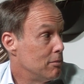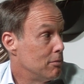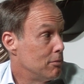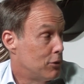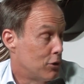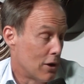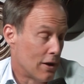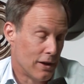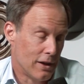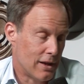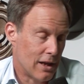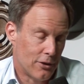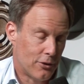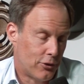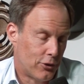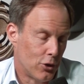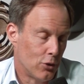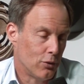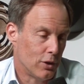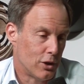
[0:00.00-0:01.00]
so I think that's
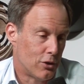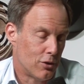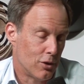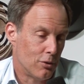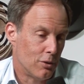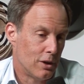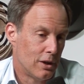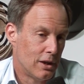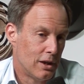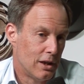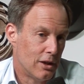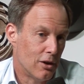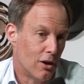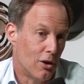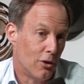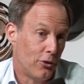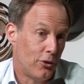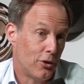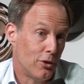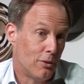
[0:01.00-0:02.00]
certainly true. It
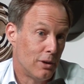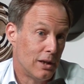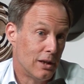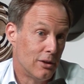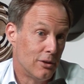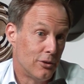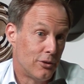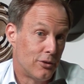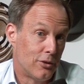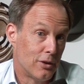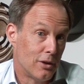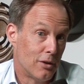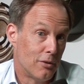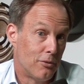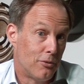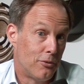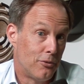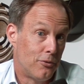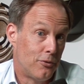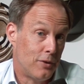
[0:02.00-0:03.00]
also is a
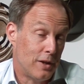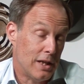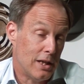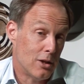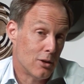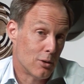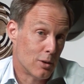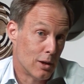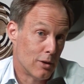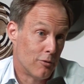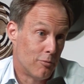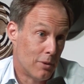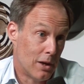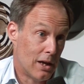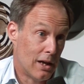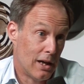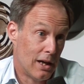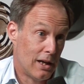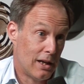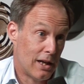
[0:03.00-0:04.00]
fear of
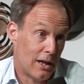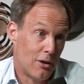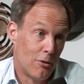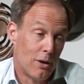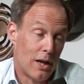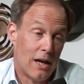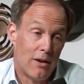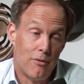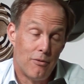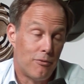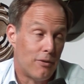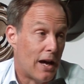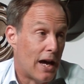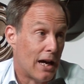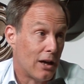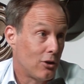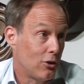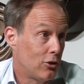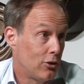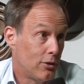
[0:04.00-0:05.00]
mine. I don't have
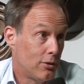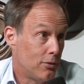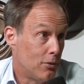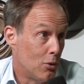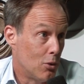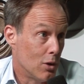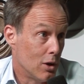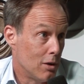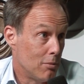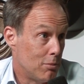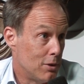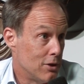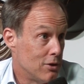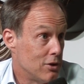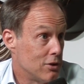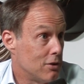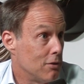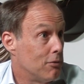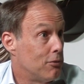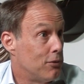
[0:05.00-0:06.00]
facts for it, but it's
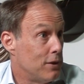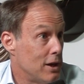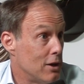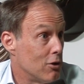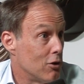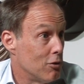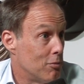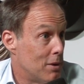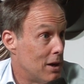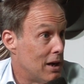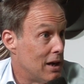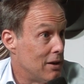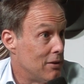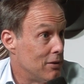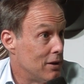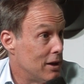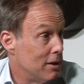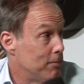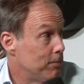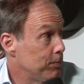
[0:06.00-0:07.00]
just a fear of mine
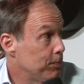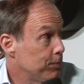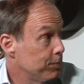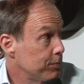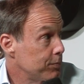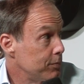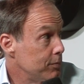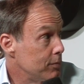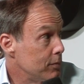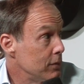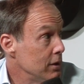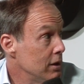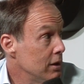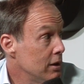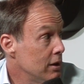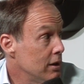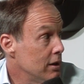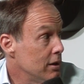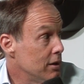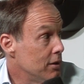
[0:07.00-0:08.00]
that
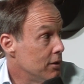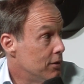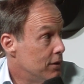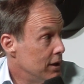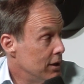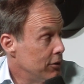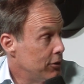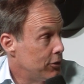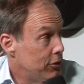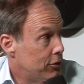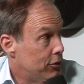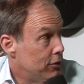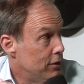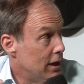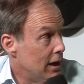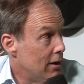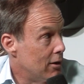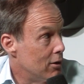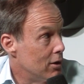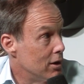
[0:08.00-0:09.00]
this
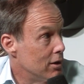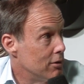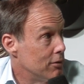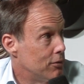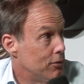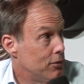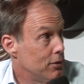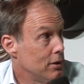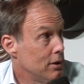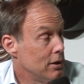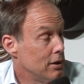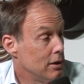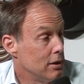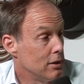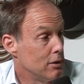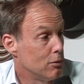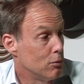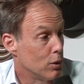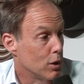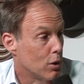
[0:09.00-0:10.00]
narrative
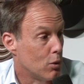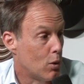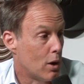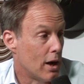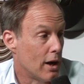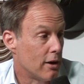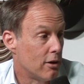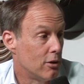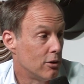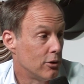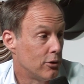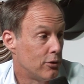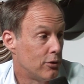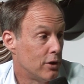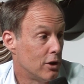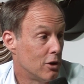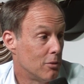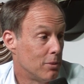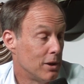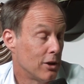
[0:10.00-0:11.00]
requires
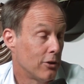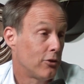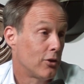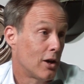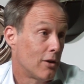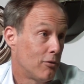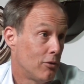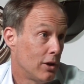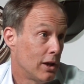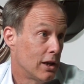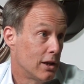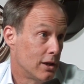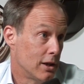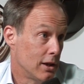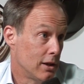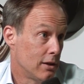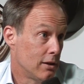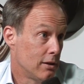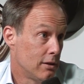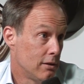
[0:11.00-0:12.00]
there to be a soft
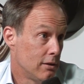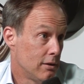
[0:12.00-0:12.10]
landing